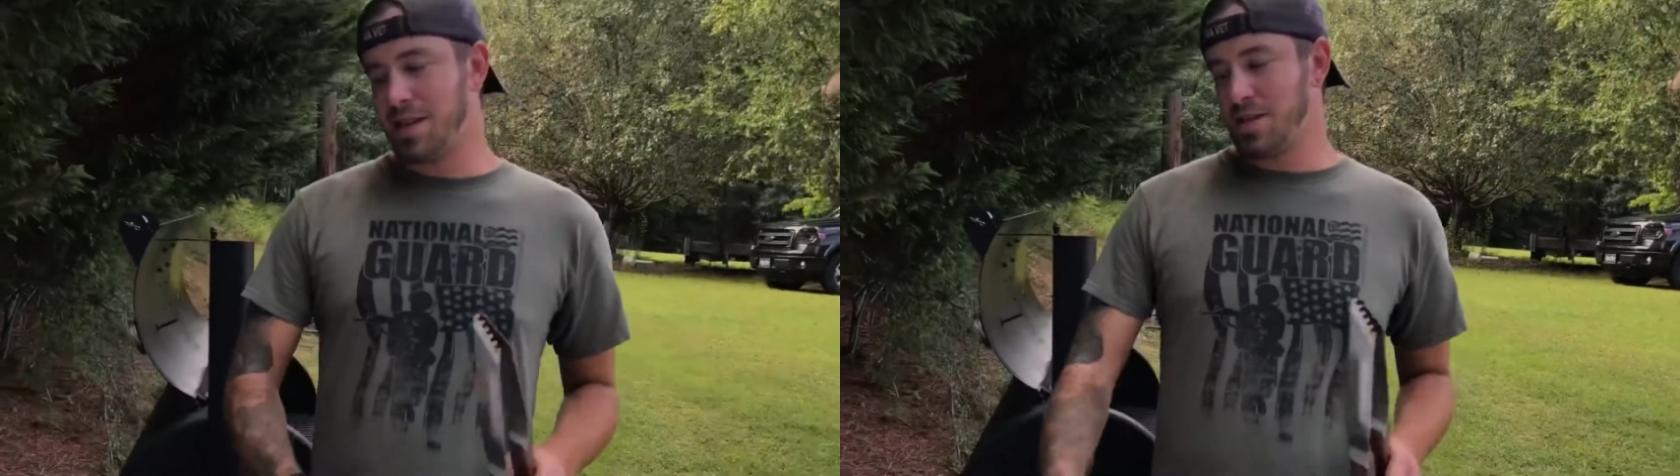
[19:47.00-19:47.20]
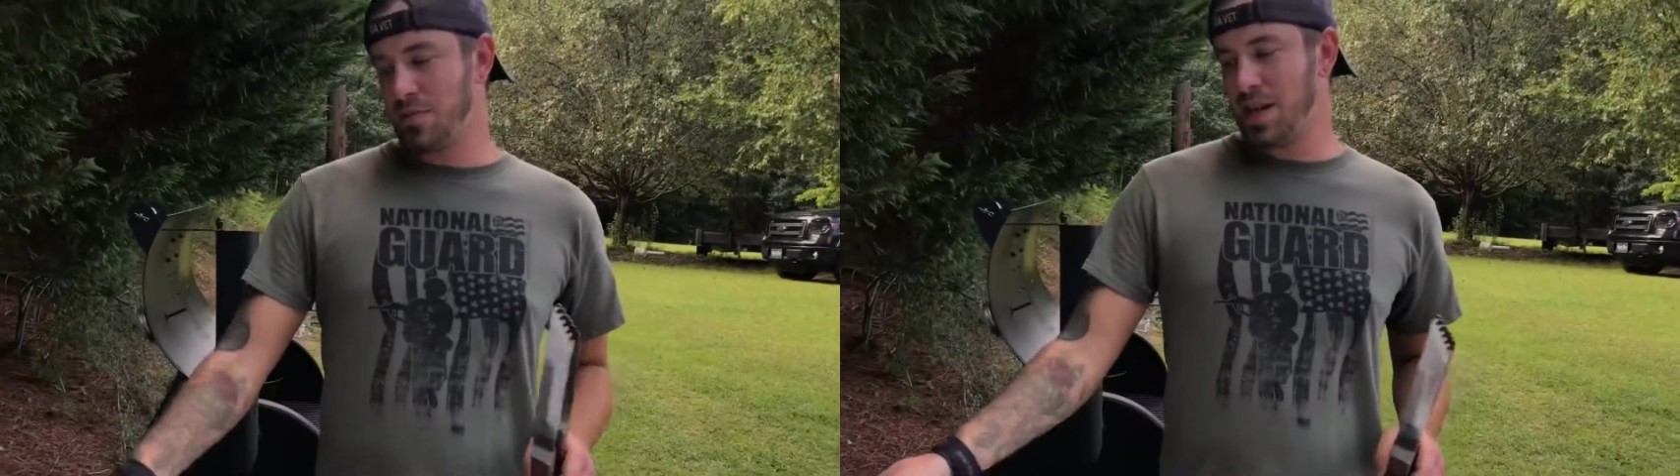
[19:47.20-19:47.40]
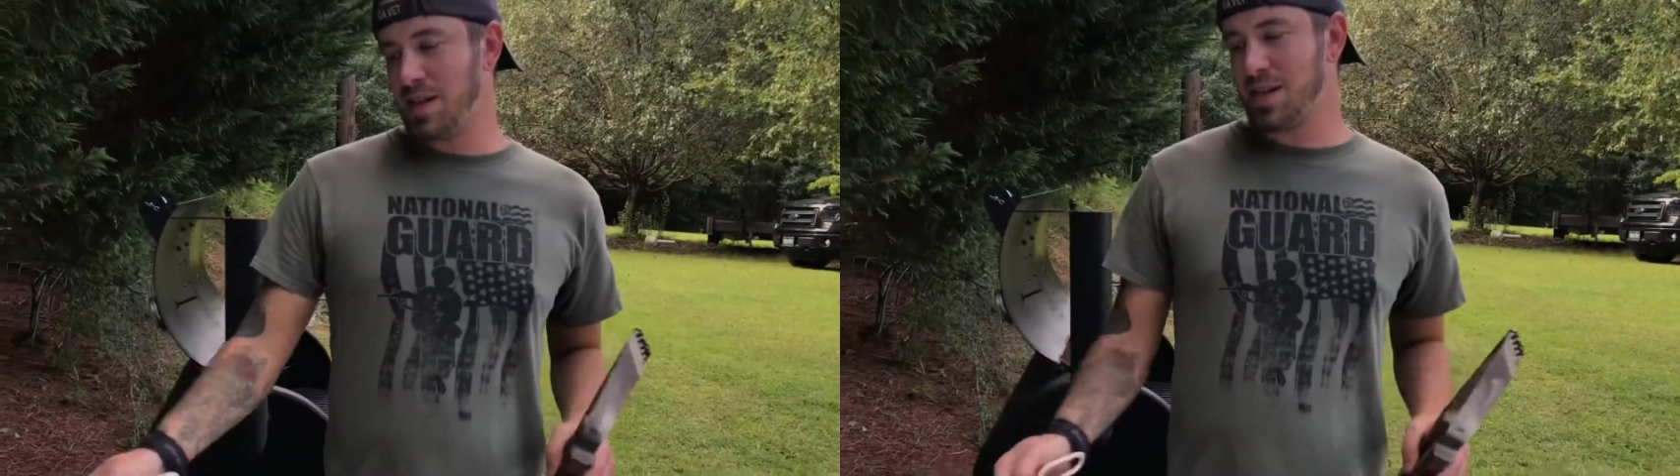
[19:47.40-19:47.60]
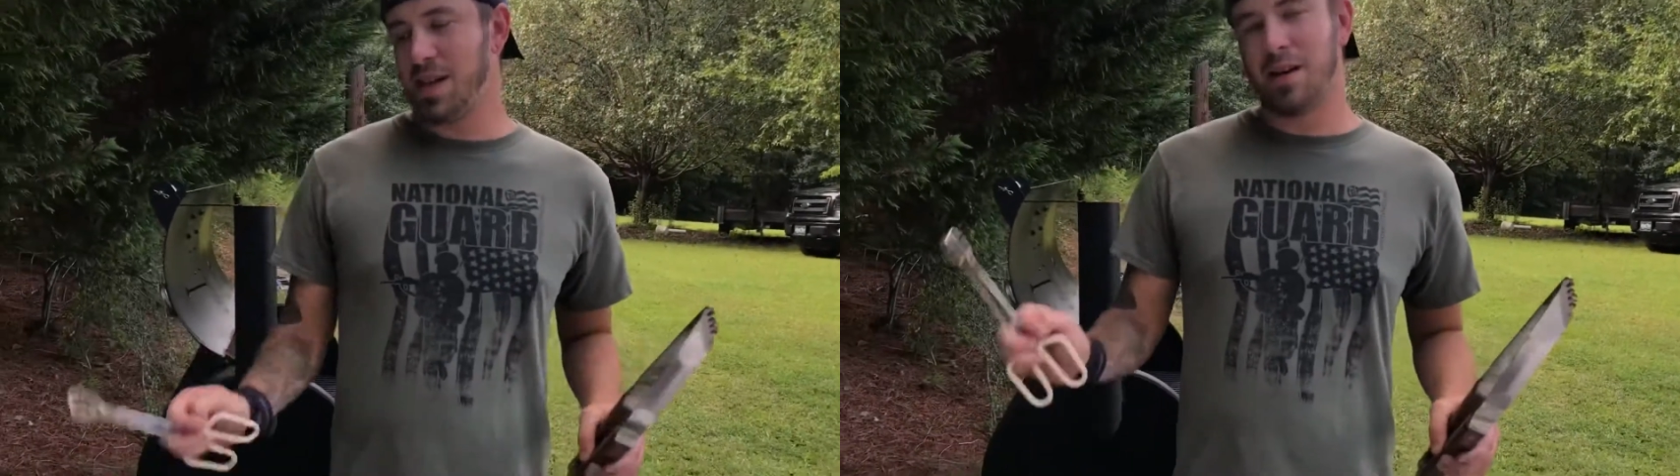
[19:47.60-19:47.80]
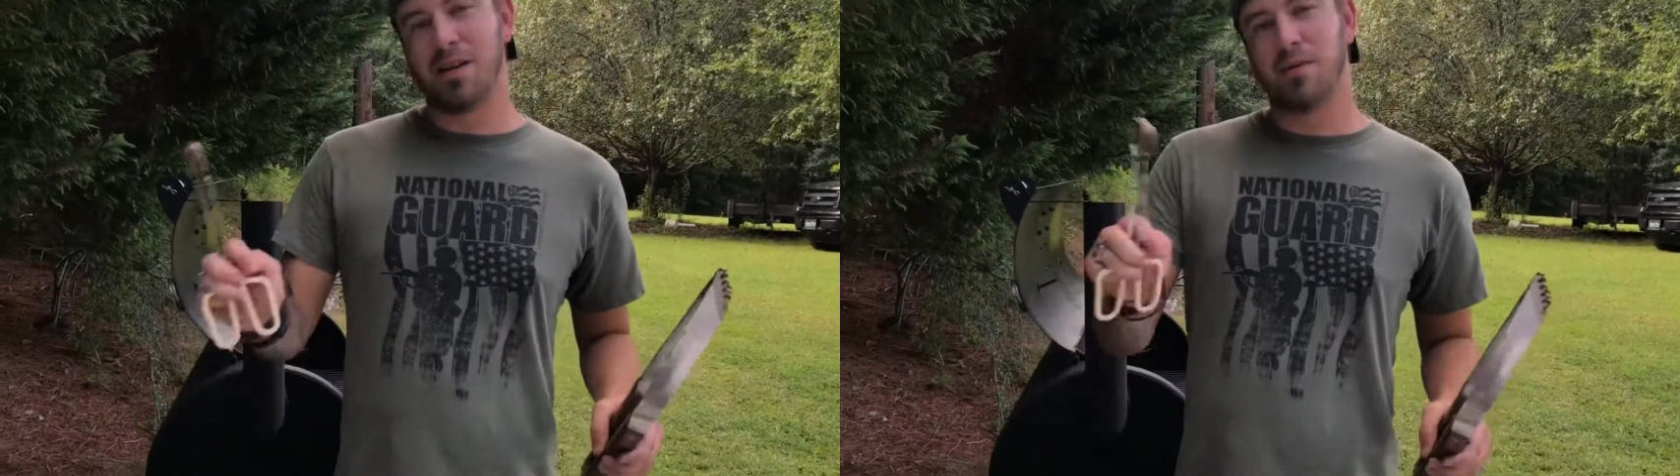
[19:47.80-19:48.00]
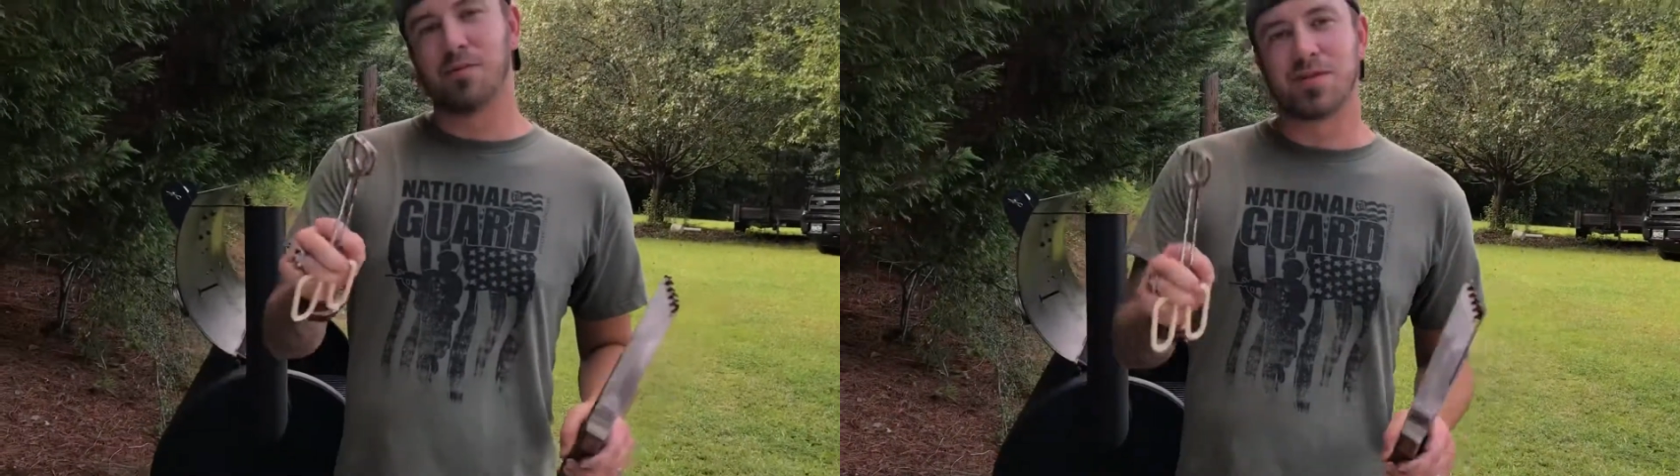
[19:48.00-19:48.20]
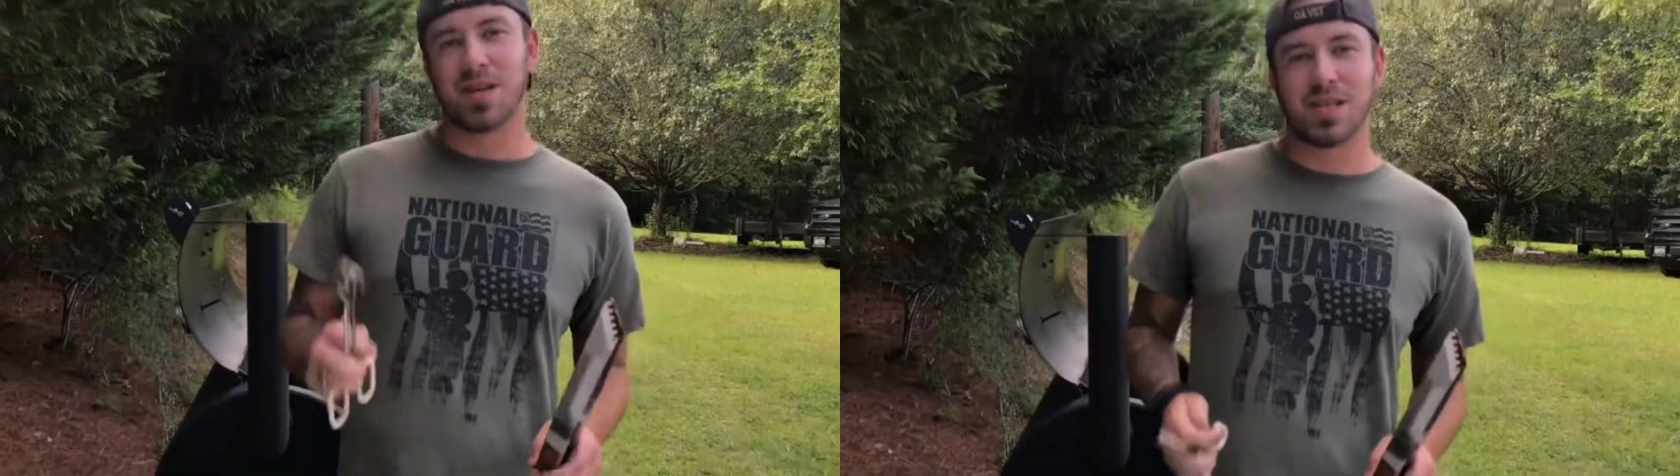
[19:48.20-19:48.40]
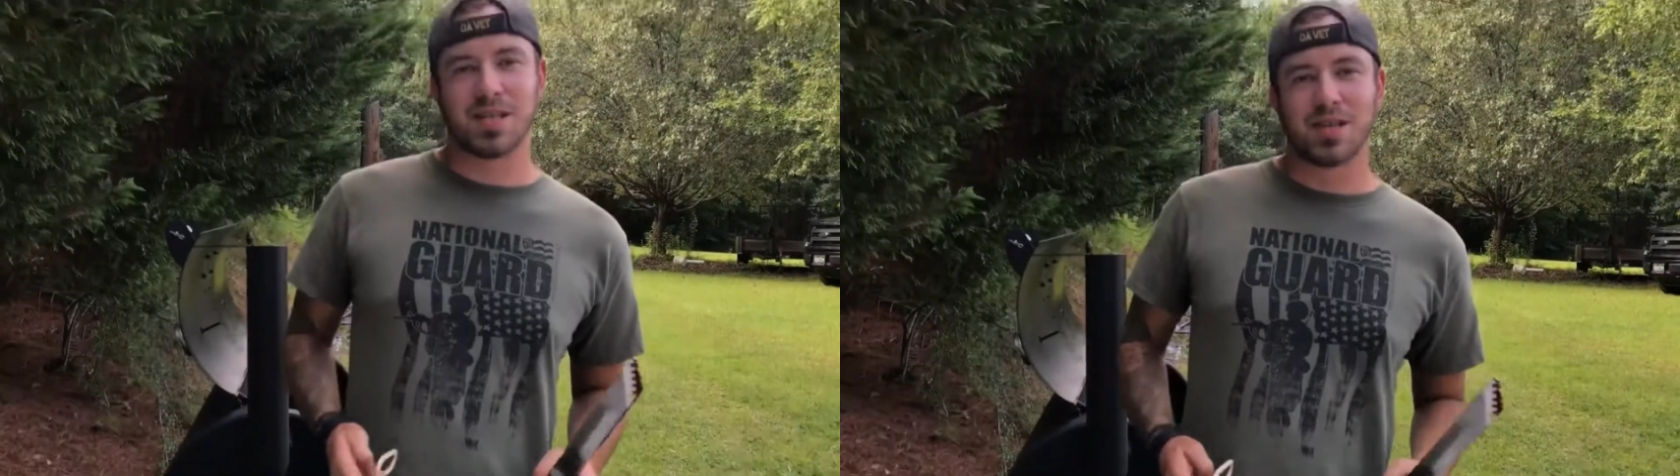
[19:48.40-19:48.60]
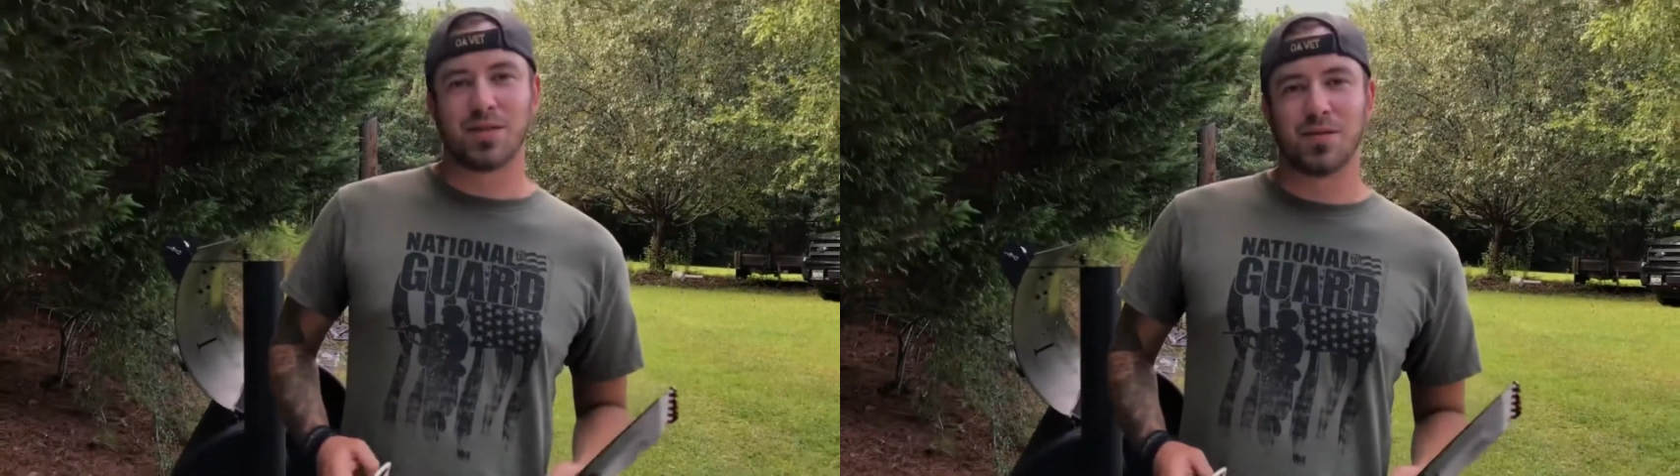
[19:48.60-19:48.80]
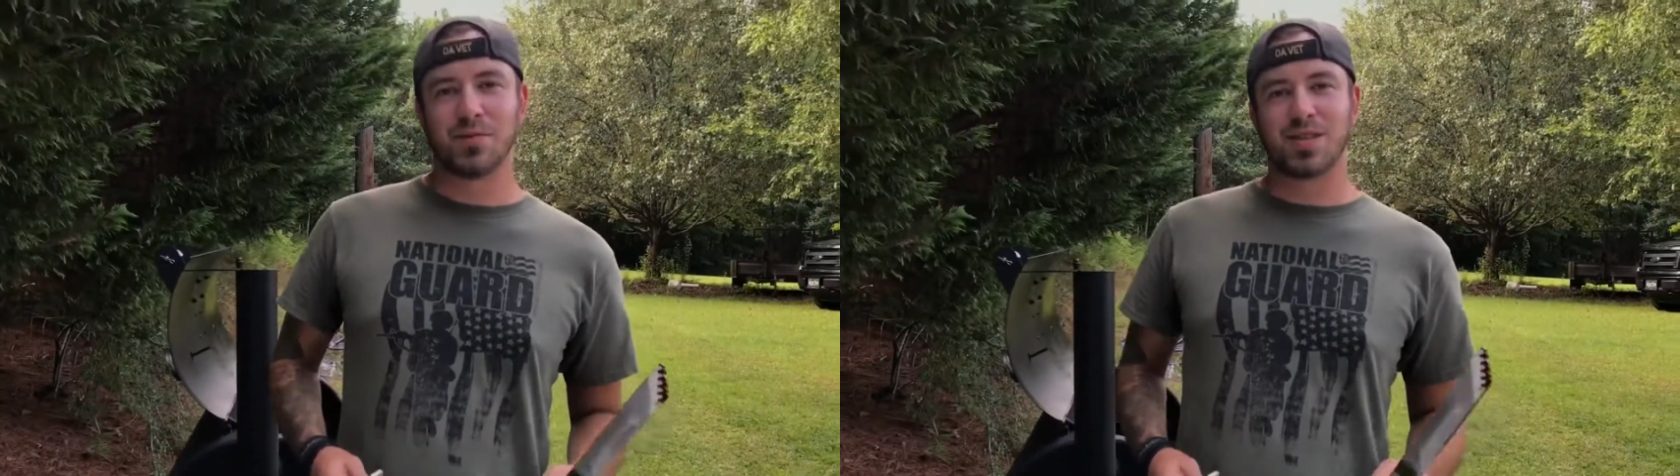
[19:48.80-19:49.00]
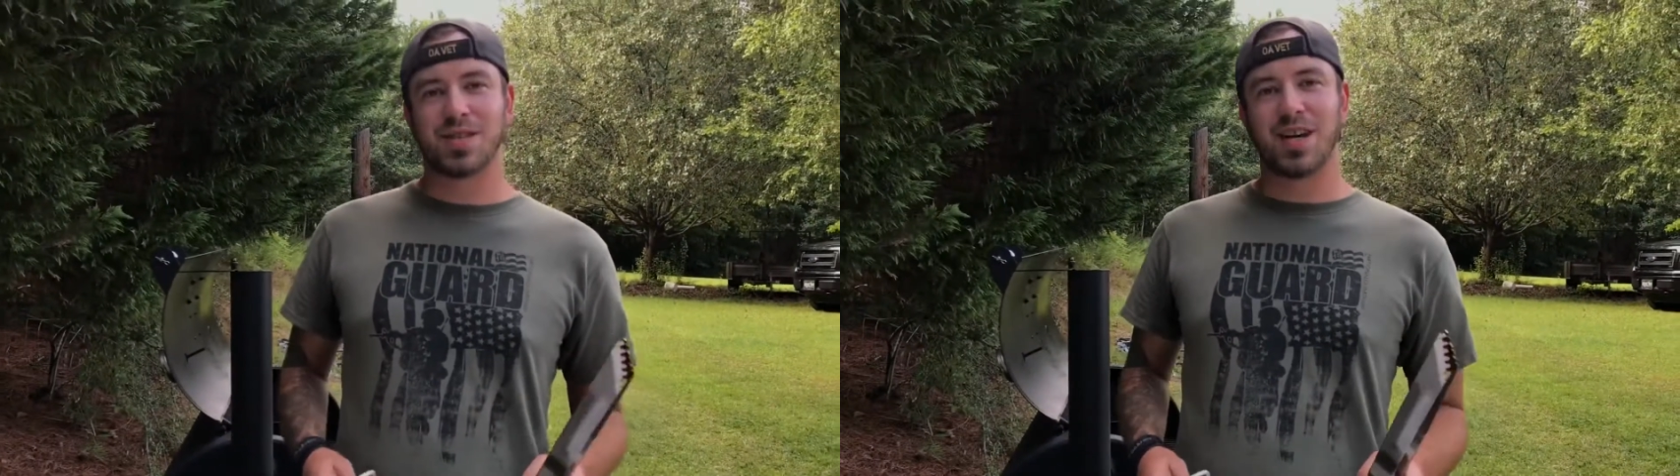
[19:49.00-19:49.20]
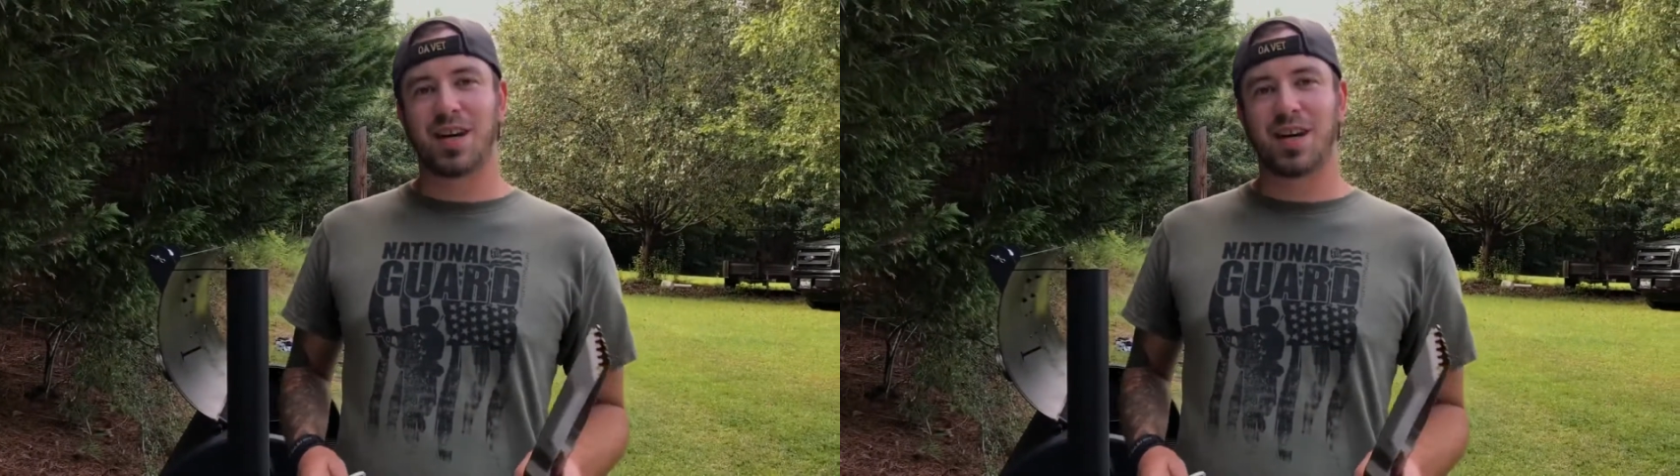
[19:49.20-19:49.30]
these rest, and then we'll slice into them just